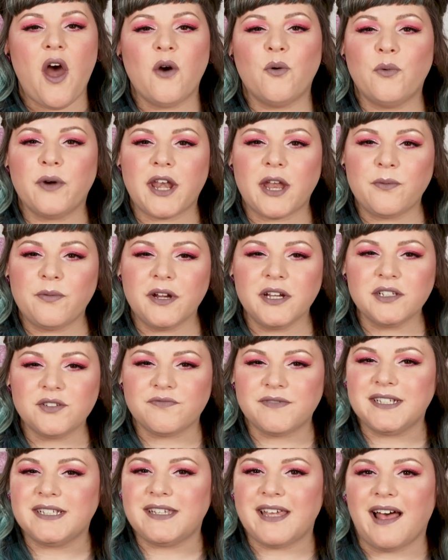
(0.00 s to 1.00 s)
When I worked
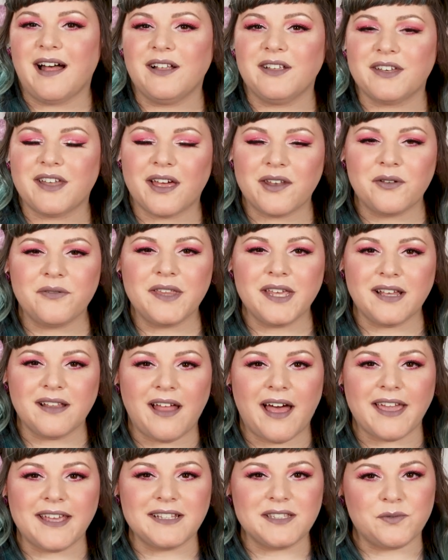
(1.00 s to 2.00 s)
retail, not only
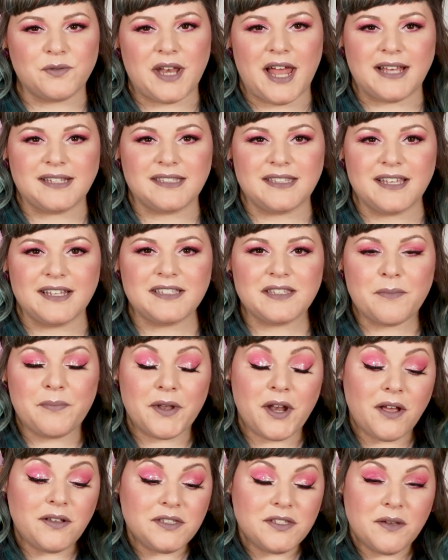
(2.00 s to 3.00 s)
clients would ask this,
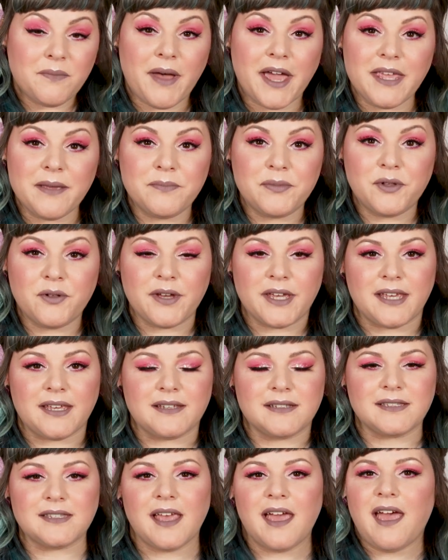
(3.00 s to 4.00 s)
but also my
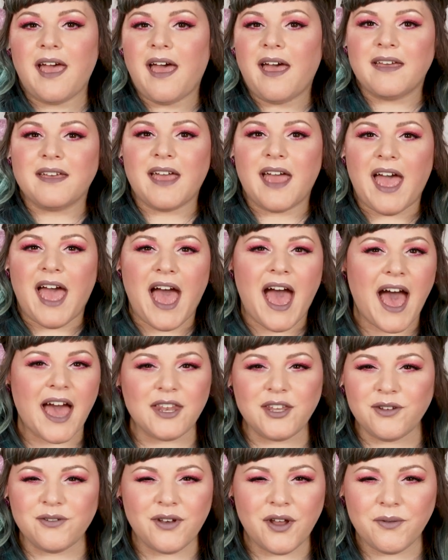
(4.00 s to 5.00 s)
employees. How
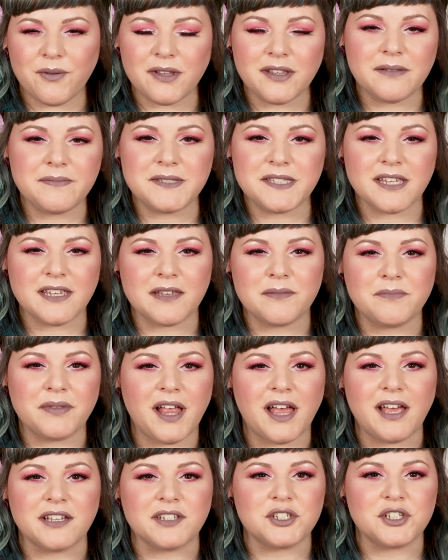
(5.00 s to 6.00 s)
do you know what lipstick and
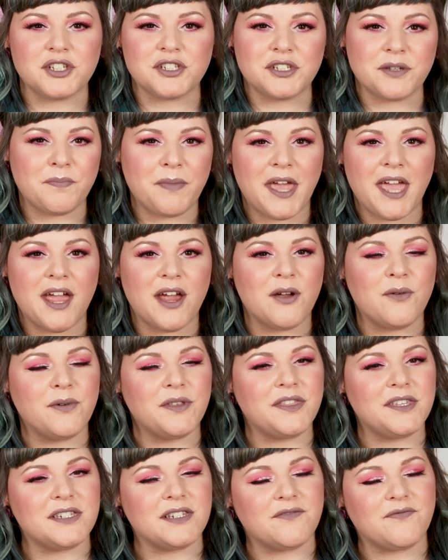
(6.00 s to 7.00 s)
blush to pair
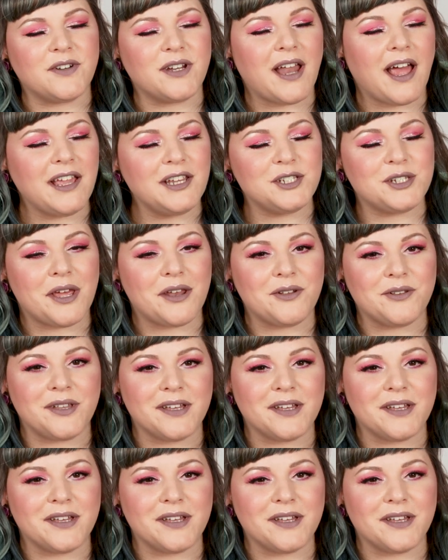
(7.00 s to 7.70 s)
with the different eyeshadow